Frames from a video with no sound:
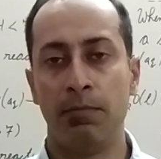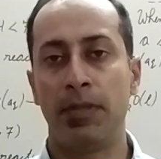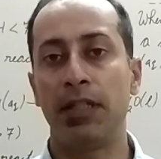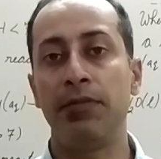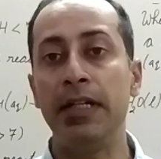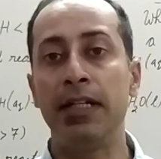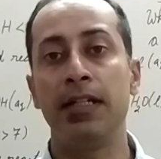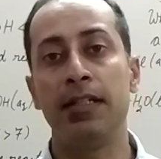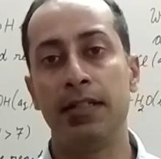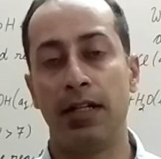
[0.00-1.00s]
but the weak
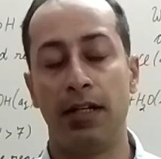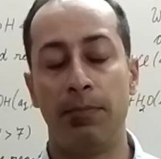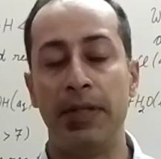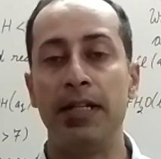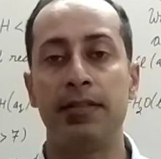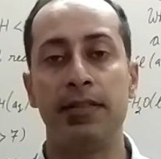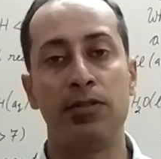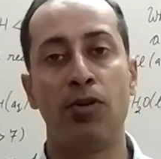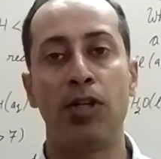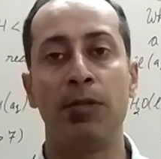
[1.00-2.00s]
base is
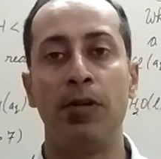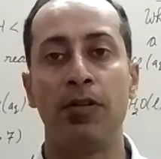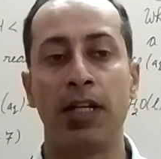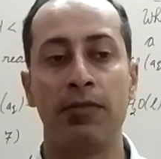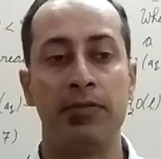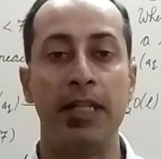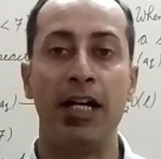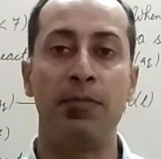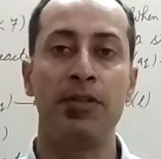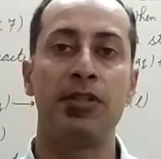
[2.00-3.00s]
not able to give
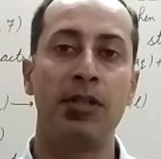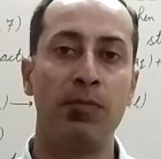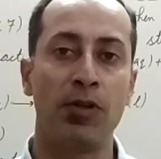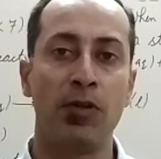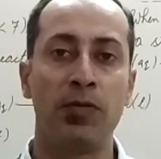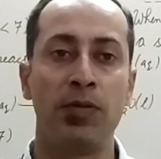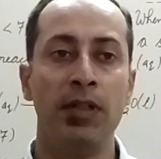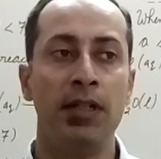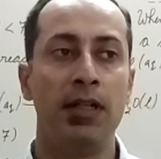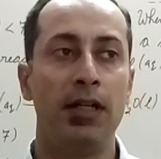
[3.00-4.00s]
that much number of
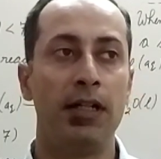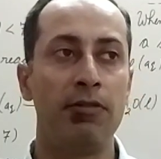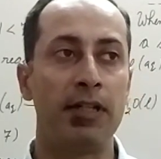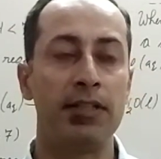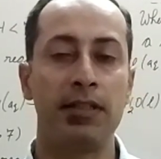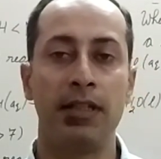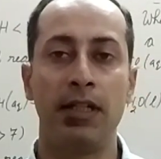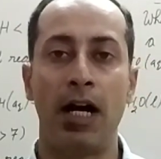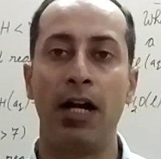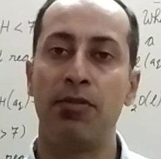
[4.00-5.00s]
you can say
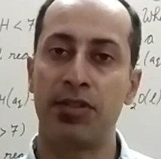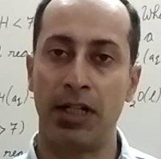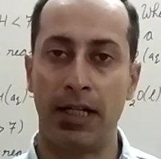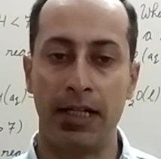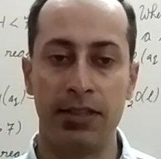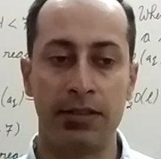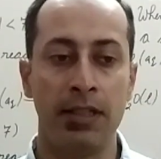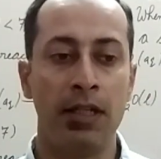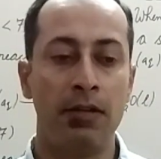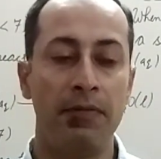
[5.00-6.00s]
hydroxide ions,
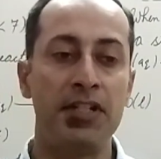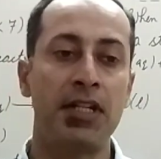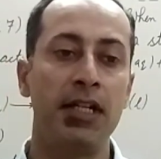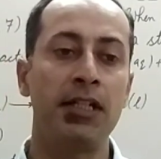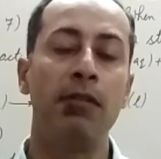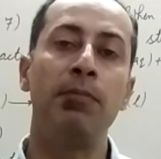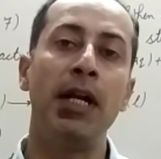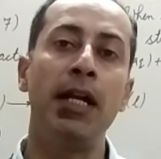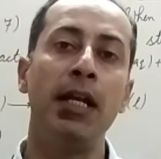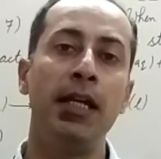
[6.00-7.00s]
which can
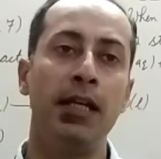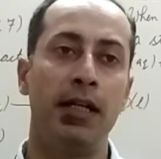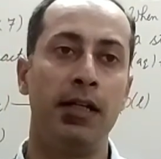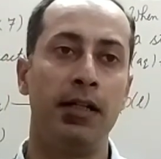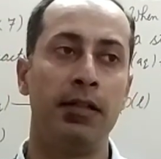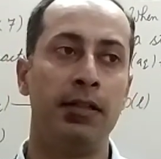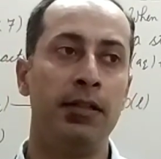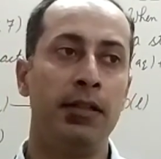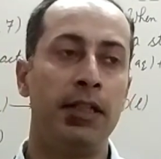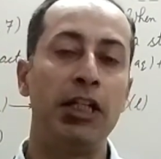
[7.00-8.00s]
completely
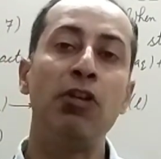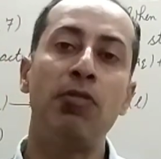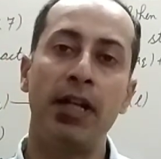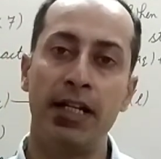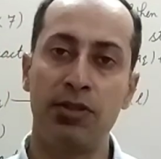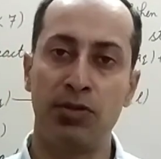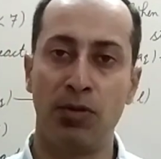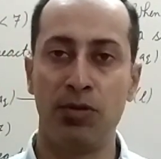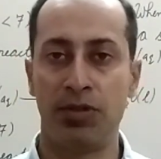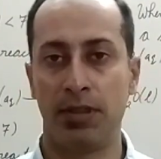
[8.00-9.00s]
neutralize
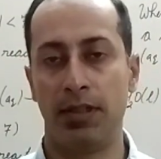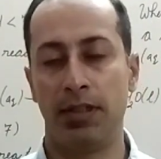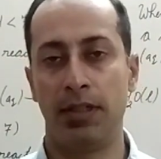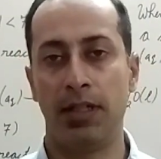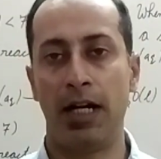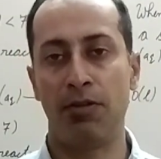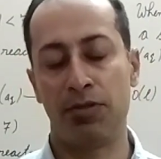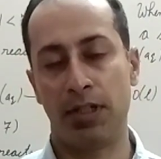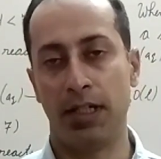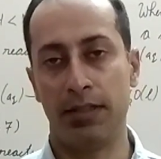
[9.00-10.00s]
those
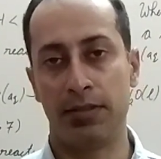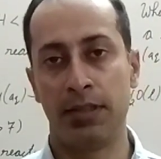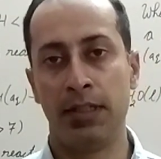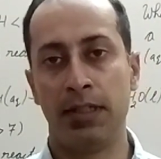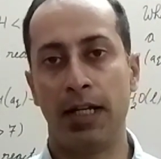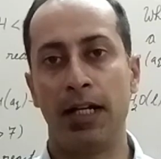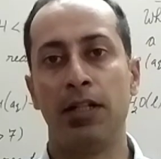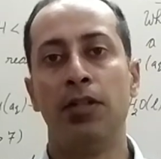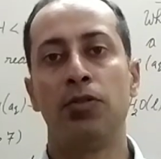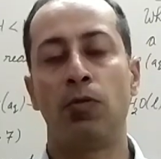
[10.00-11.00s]
hydrogen ions,
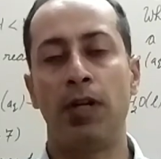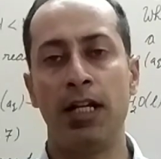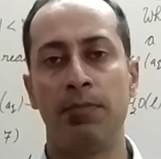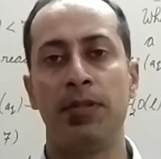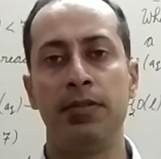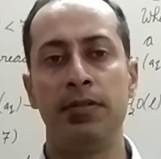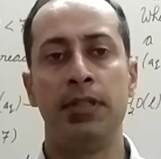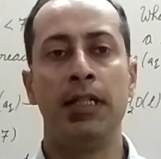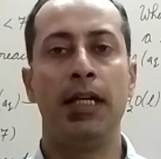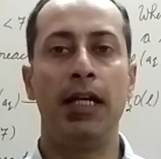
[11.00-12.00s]
right? So what happens
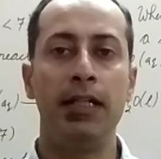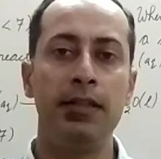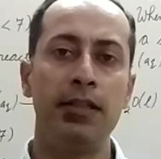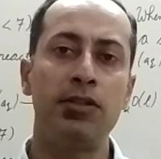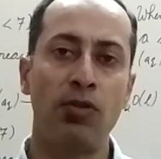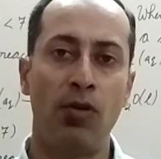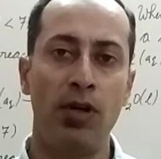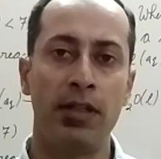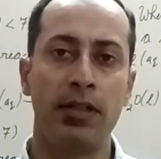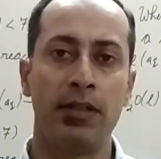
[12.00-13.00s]
in the
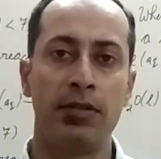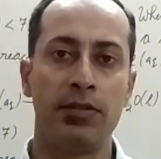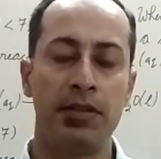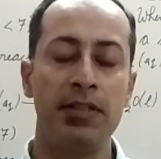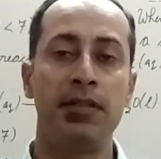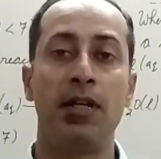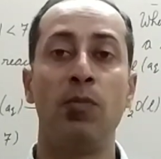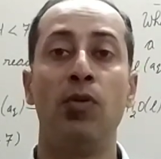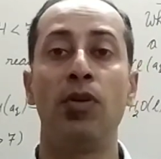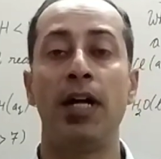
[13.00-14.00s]
salt? Since there are
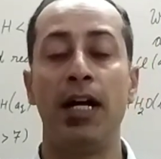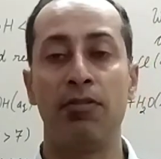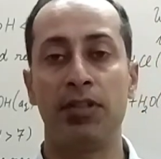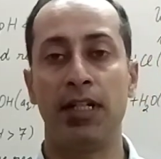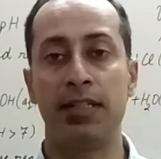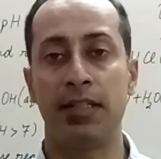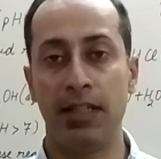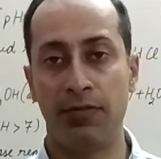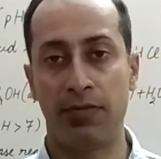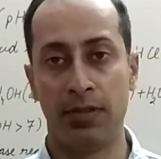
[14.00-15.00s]
more hydrogen ions
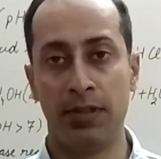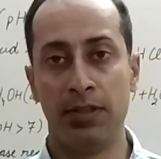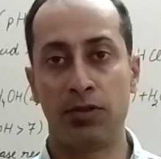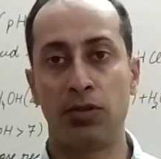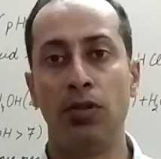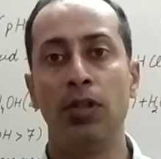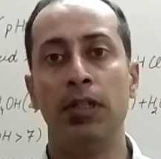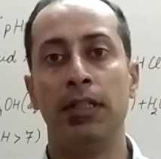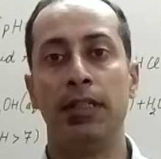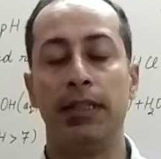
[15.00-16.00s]
left,
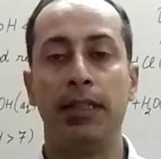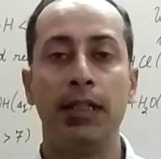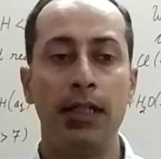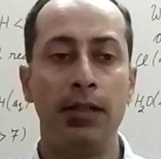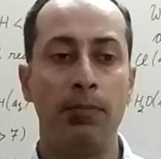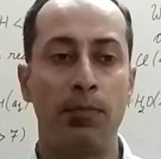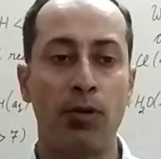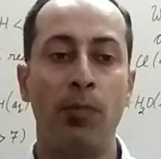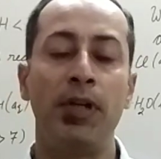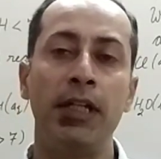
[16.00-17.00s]
so the
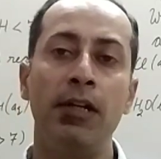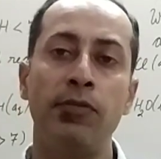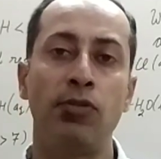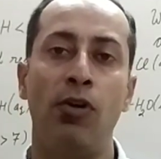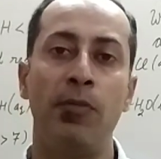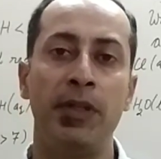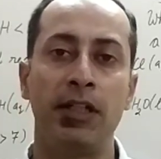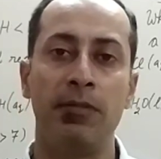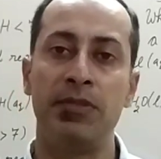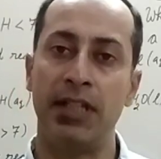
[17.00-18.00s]
property of salt
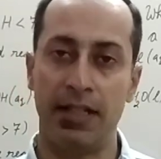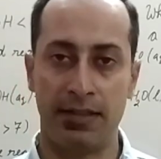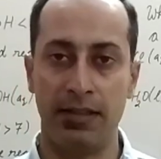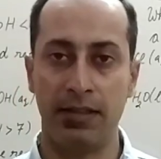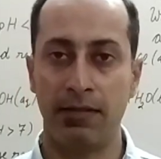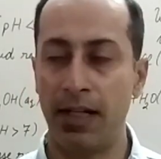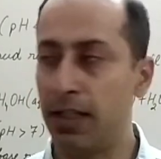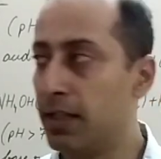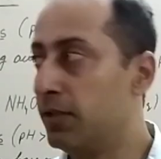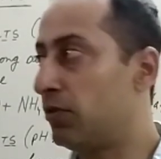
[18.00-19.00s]
becomes acidic,
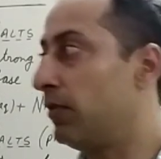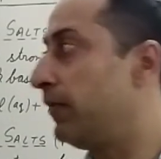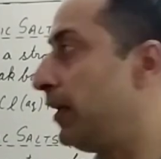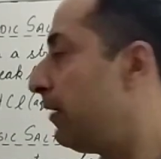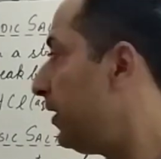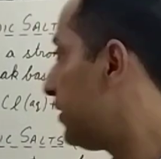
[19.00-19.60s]
right? So we have an